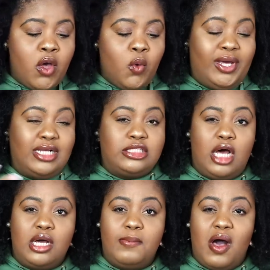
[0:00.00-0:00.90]
We can
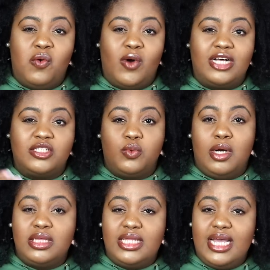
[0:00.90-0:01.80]
talk about what's
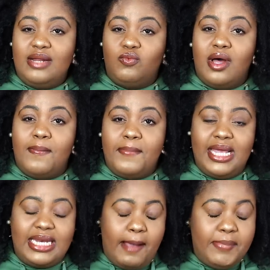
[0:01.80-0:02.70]
worth it, what
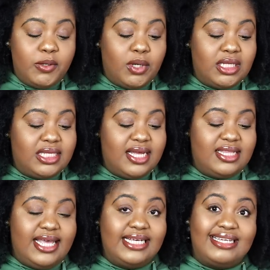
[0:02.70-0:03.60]
may not be worth it,
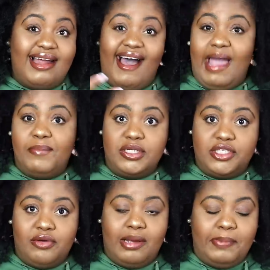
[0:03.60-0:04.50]
things that I'm
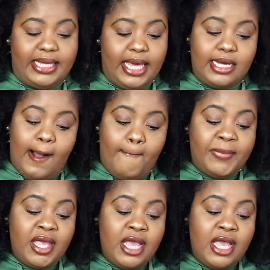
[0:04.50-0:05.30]
considering picking up.